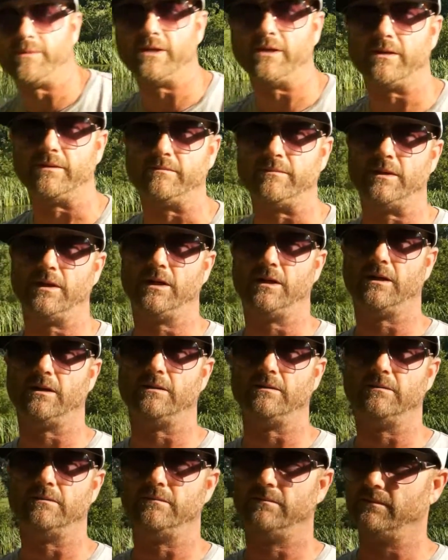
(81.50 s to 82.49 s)
a
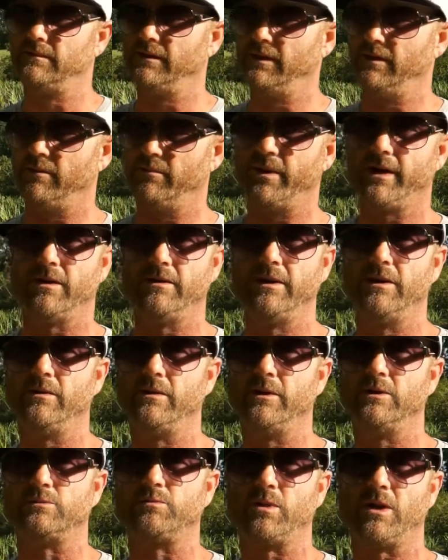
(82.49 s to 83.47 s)
pair of needle
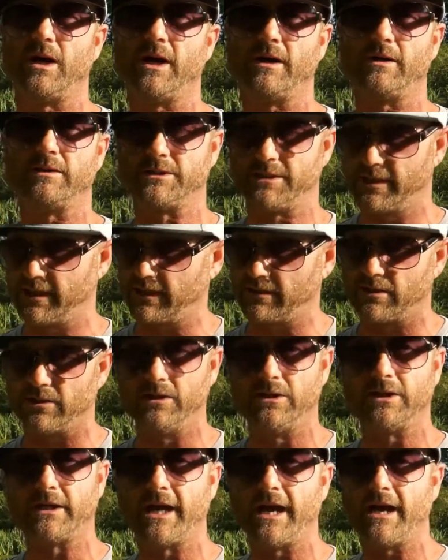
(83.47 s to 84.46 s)
nose pliers to get the
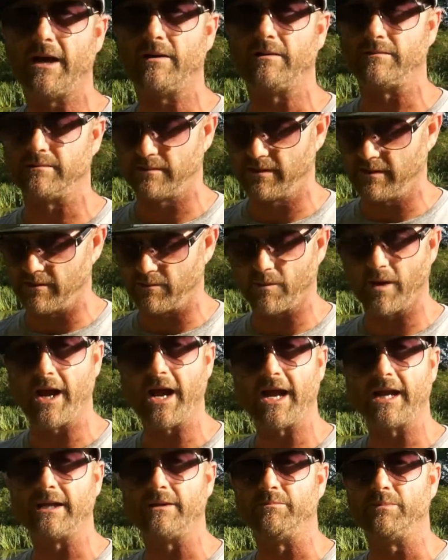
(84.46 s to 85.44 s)
hook out, and a
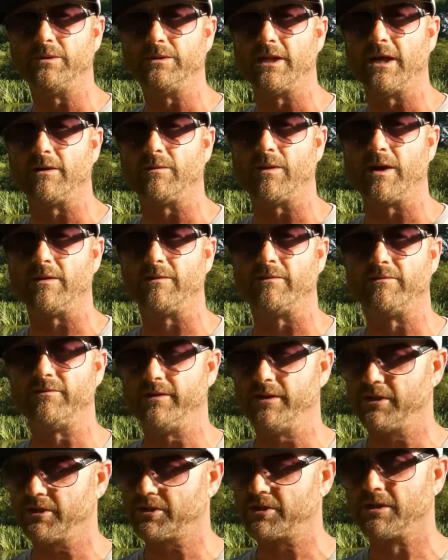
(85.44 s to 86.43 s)
rag. You put that around the
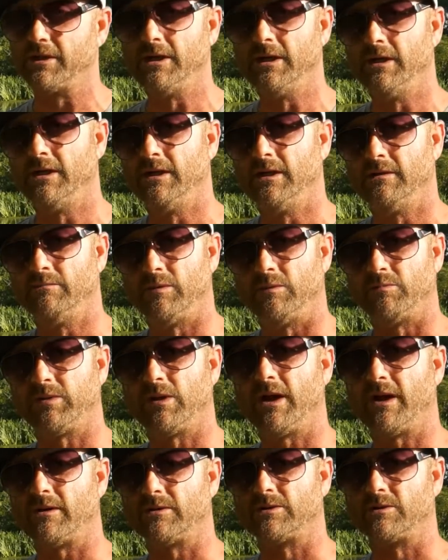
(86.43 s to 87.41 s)
fish. But
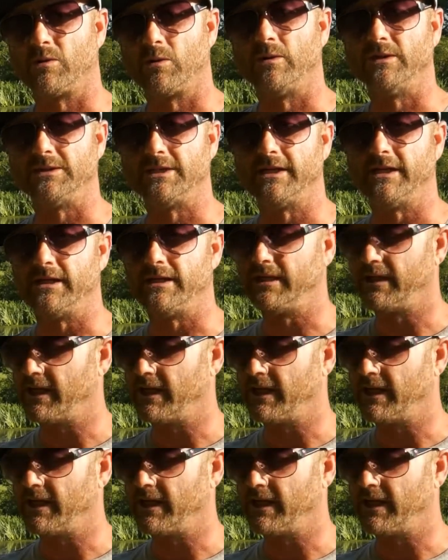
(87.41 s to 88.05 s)
pliers are always handy